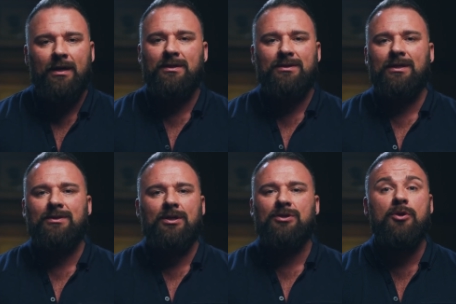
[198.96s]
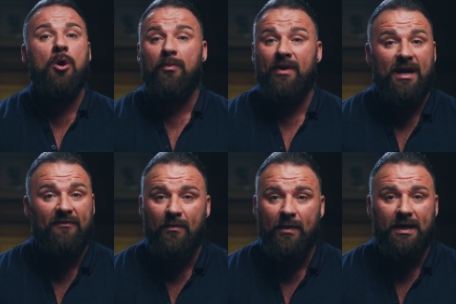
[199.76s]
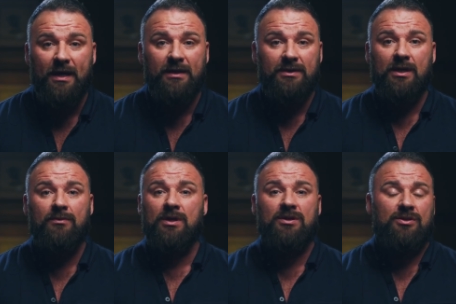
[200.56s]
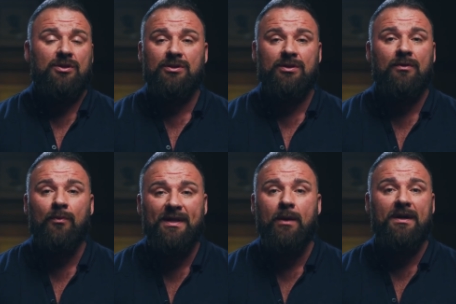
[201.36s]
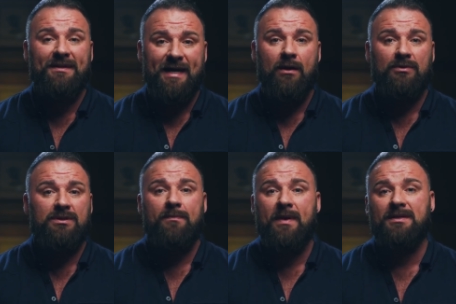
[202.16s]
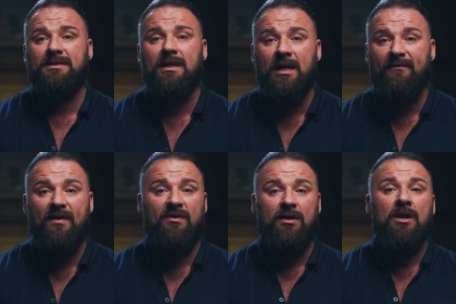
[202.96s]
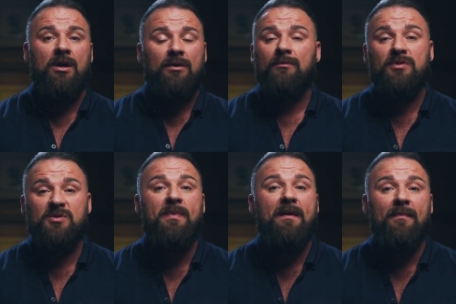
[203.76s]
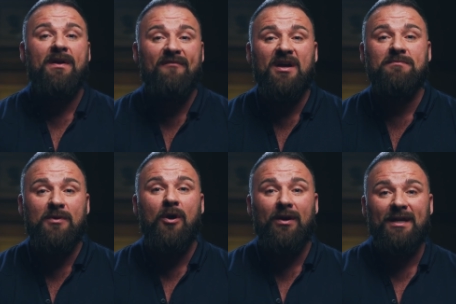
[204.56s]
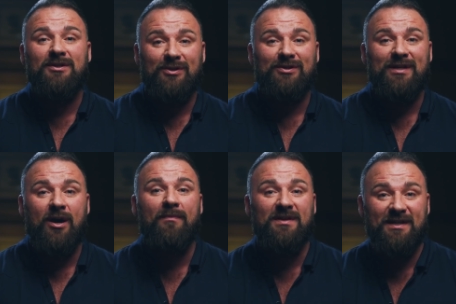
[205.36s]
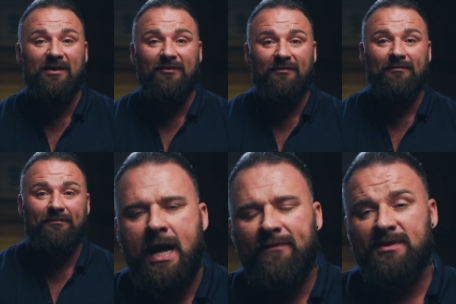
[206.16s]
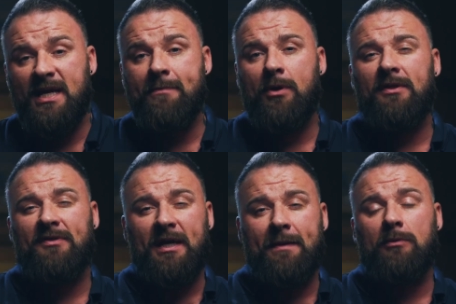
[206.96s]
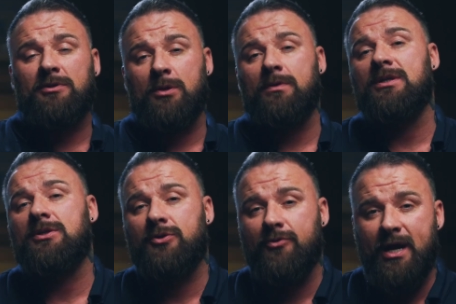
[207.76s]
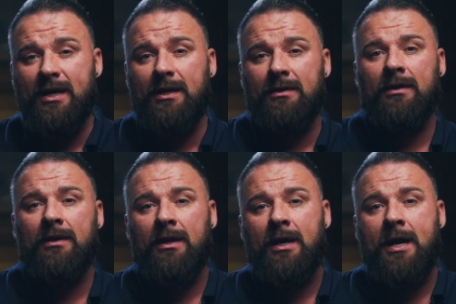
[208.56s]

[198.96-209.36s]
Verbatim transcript: it's a no-brainer for me. It's just without a doubt the best thing I've ever spent my investment on, let's just say on myself. If there's anybody thinking about doing this training,